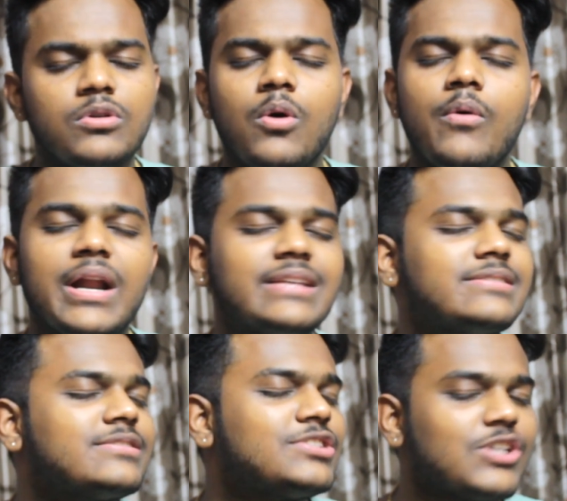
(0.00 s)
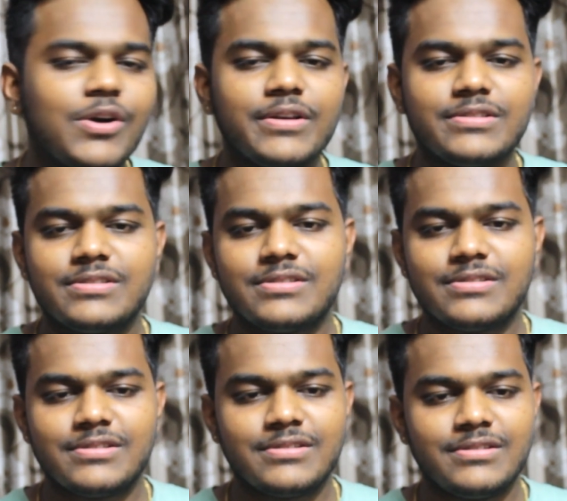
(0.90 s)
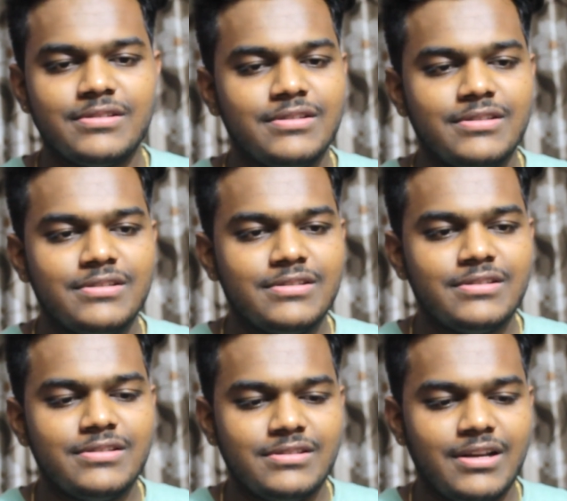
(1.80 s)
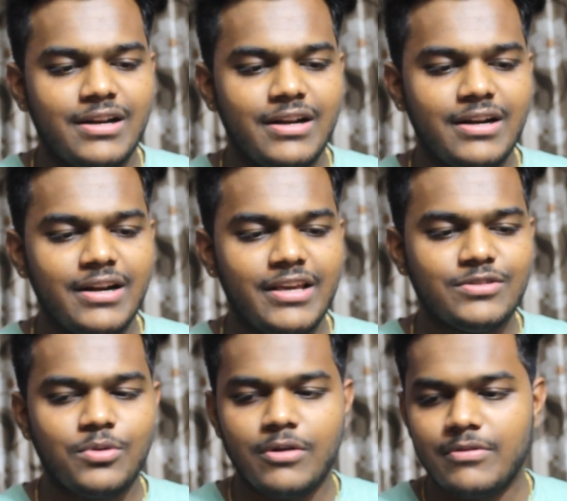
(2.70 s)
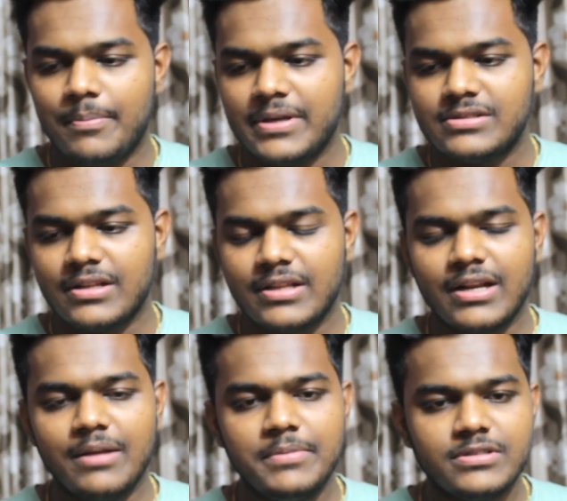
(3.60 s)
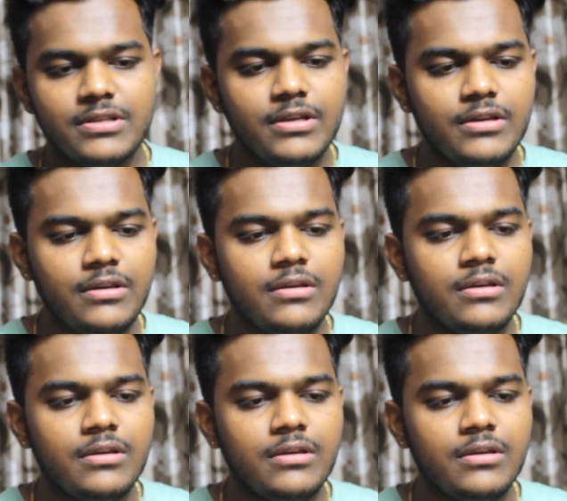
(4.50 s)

No one has a choice. And literally is one of the best, I think. Let me see.